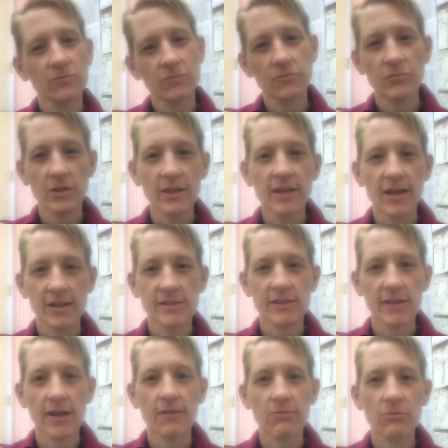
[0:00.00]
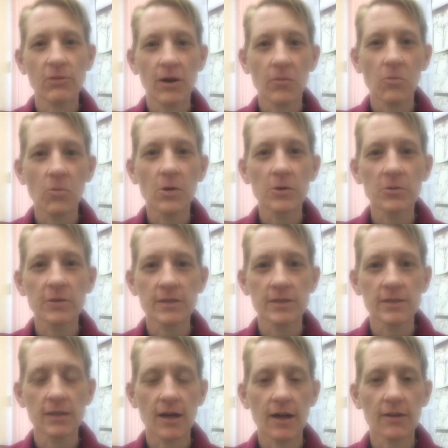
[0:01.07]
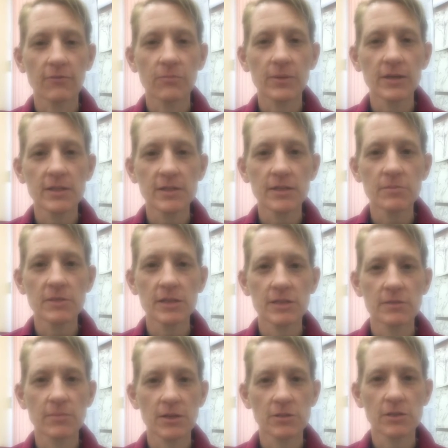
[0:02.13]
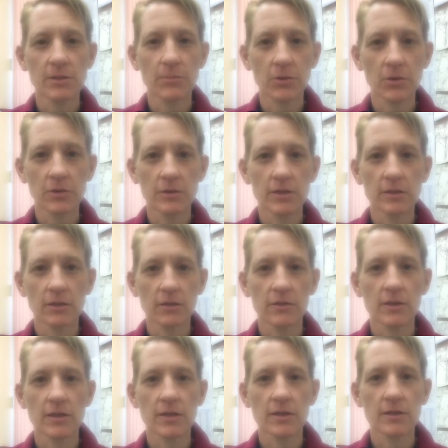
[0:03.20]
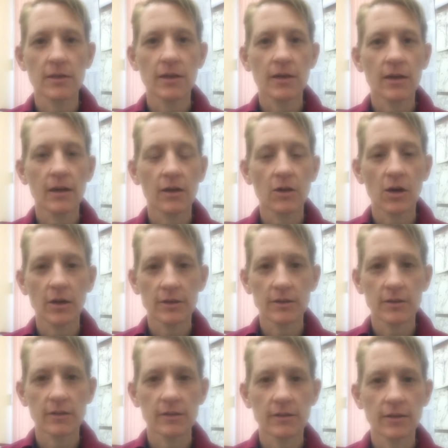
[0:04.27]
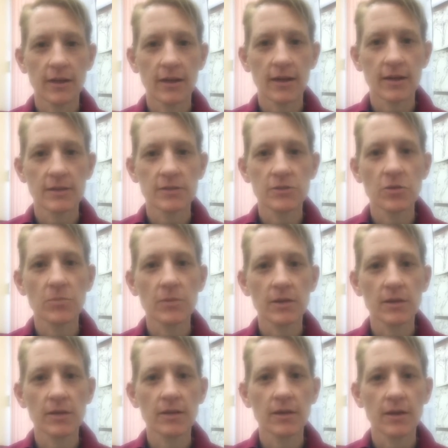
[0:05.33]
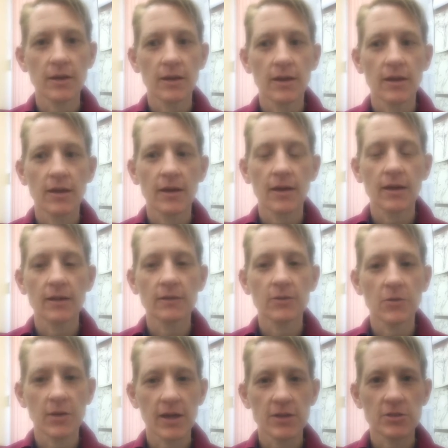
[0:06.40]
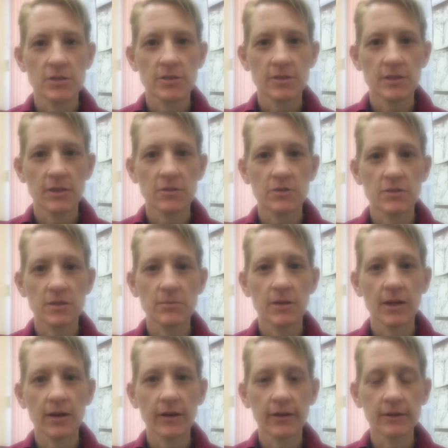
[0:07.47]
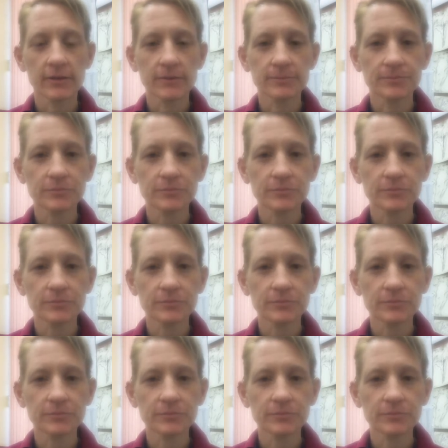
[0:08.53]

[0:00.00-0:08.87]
really as in everywhere, water is life, but it seems especially pertinent on a continent that has so many locations that are semi-arid.